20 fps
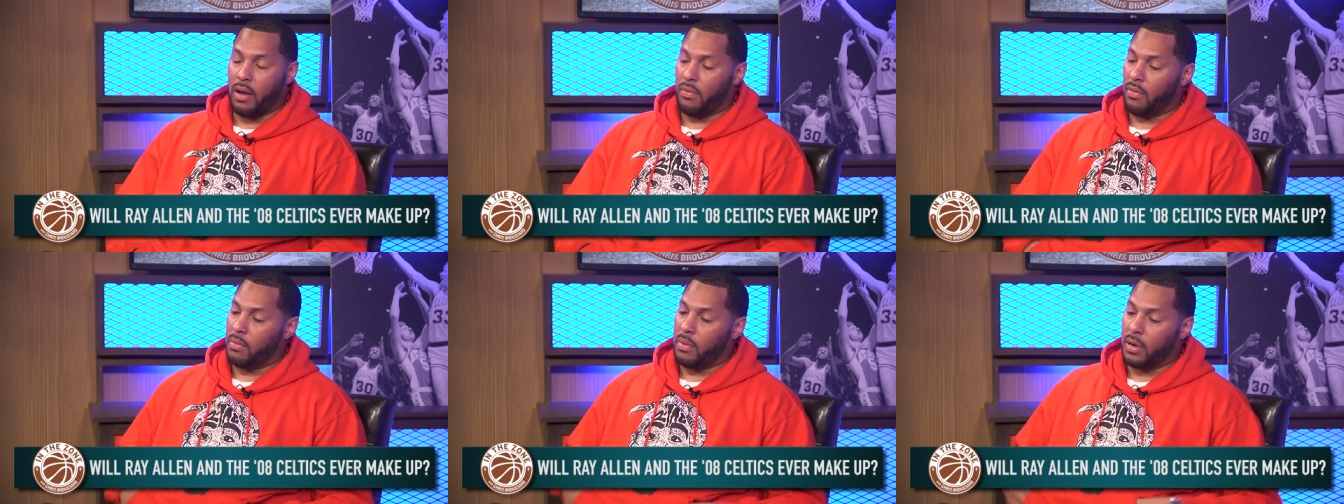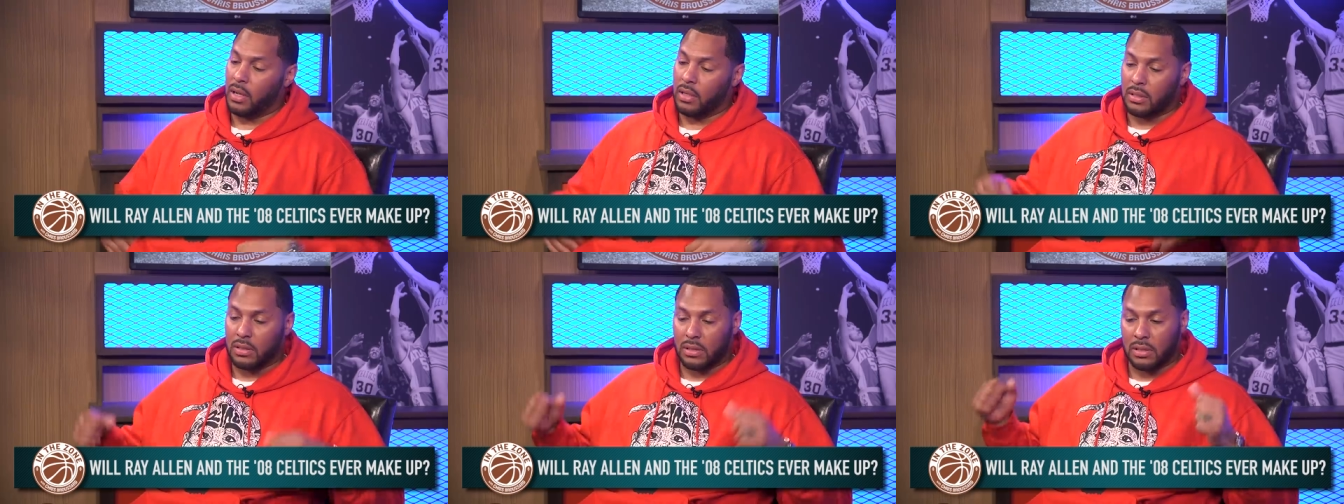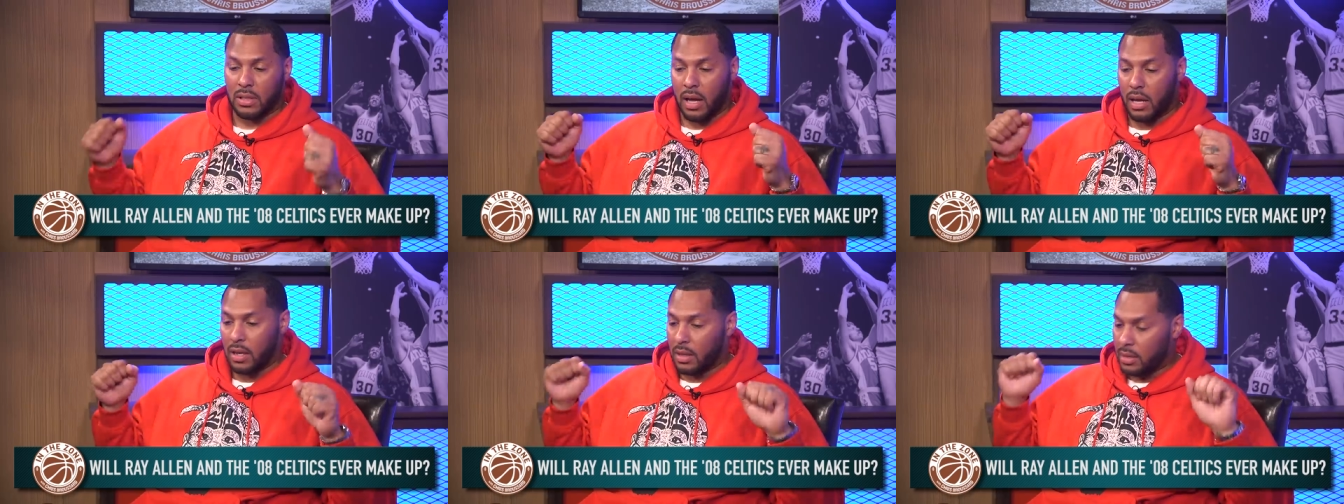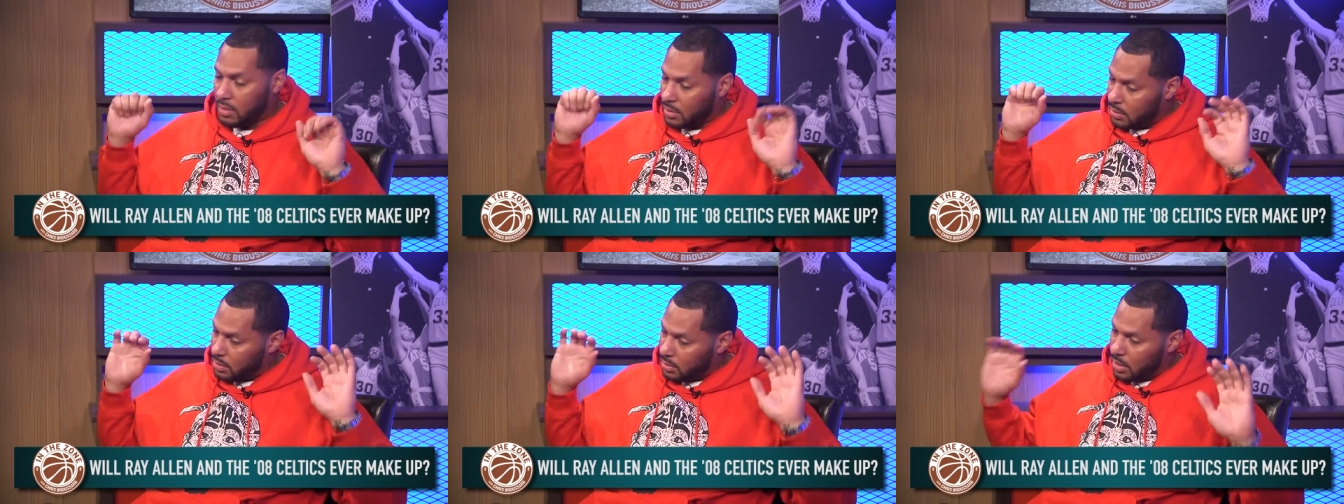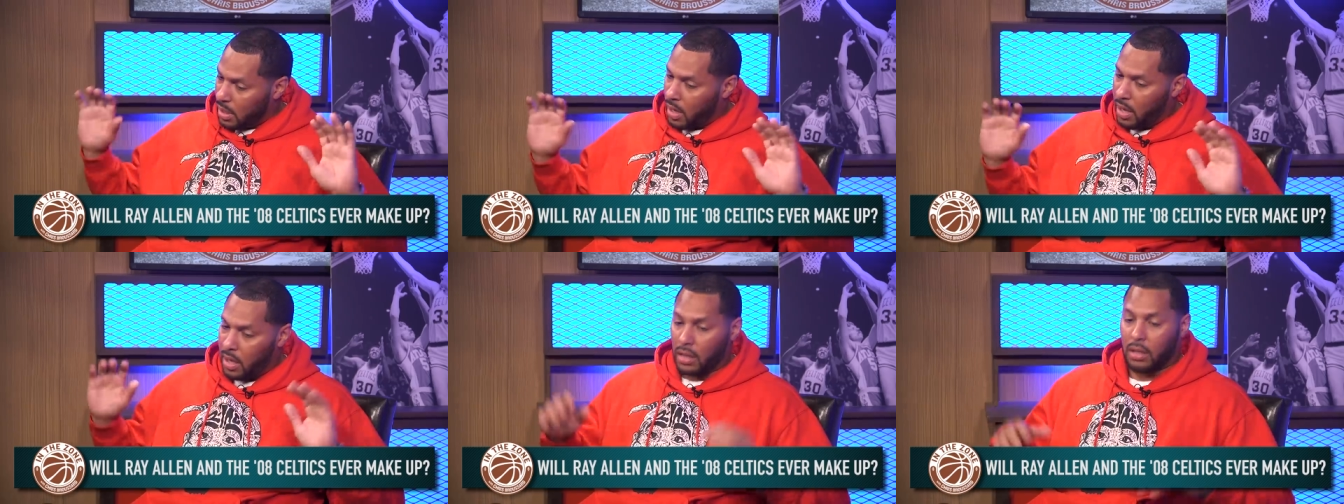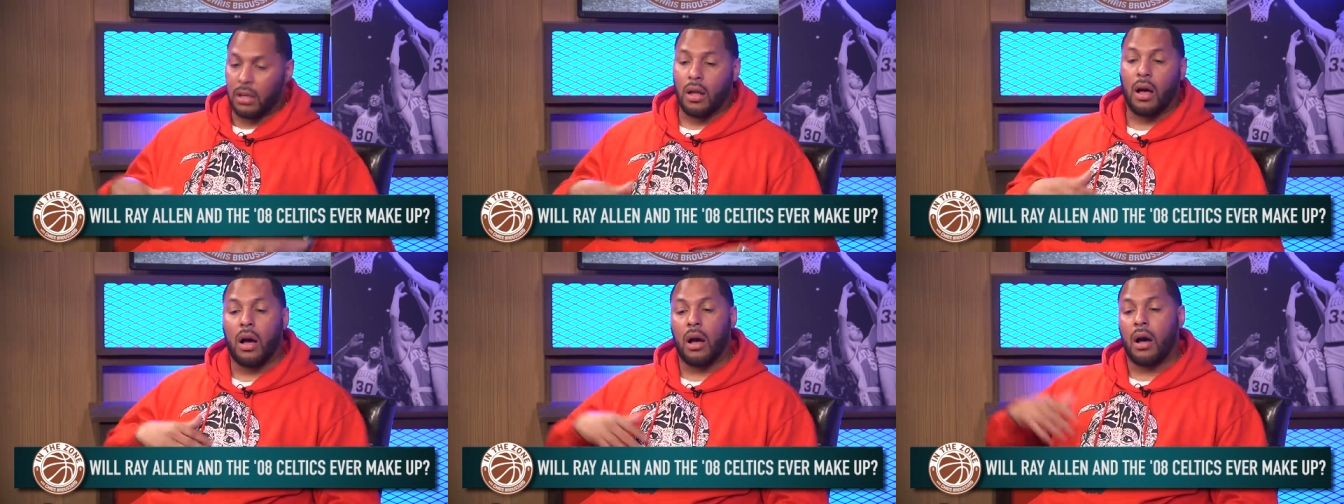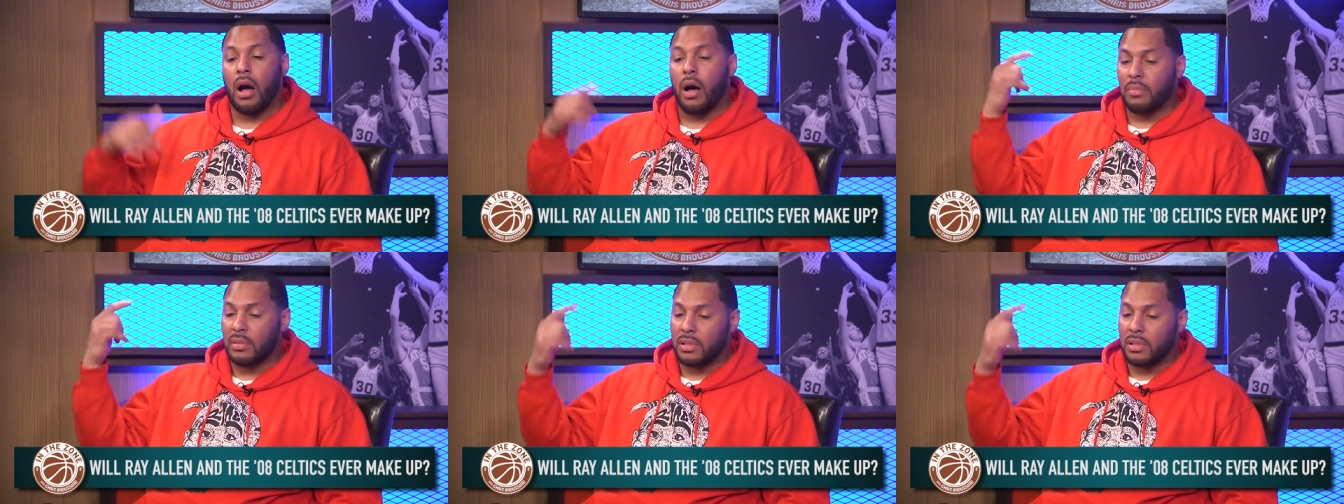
Everybody's just like, "Hey, nah,